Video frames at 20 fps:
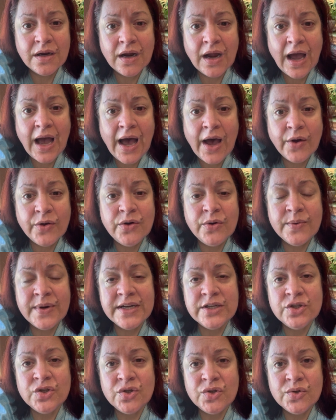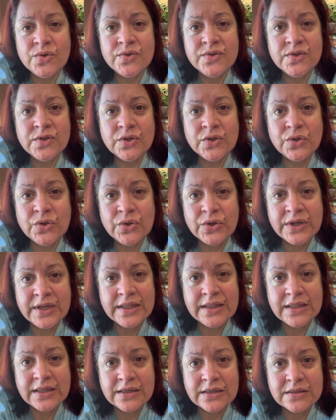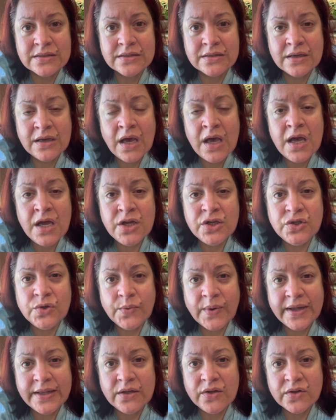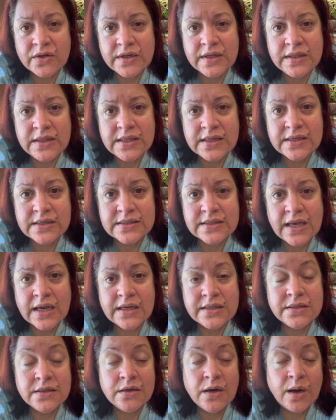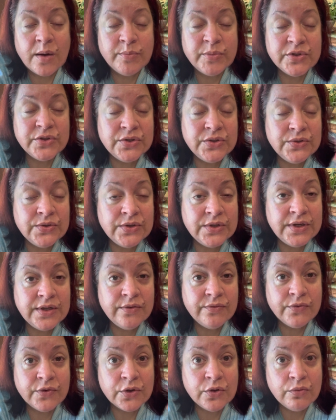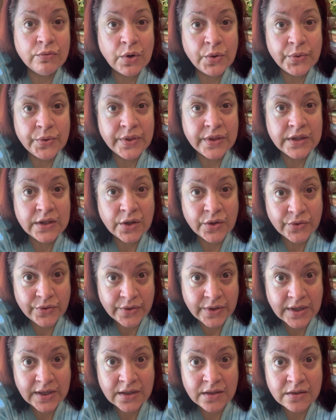How do I choose to look at this? Do I look at this as an opportunity for growth and learning?